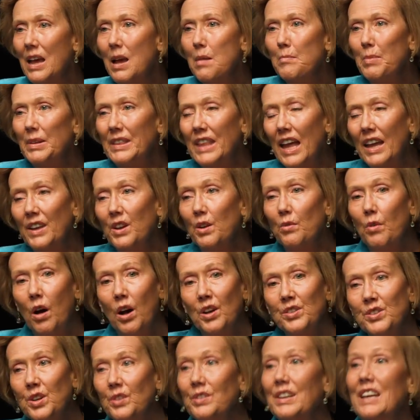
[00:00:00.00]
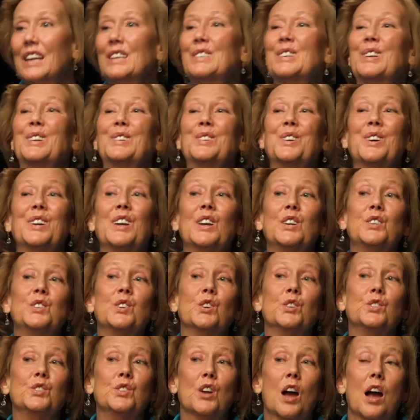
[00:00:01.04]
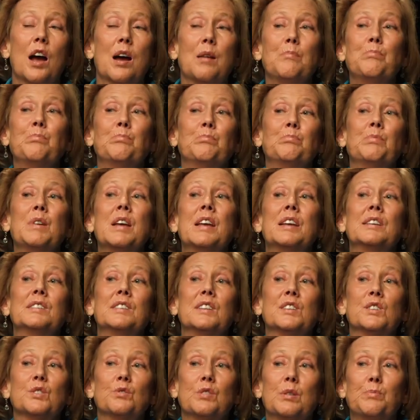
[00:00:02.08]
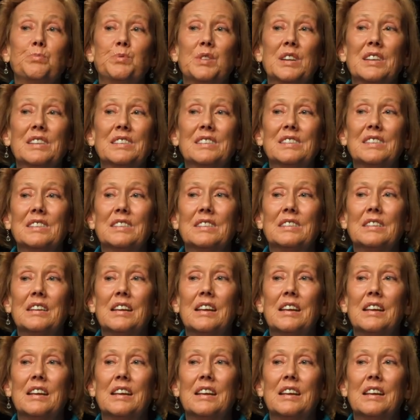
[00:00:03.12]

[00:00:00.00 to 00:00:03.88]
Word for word: But then you also need to look at your job descriptions.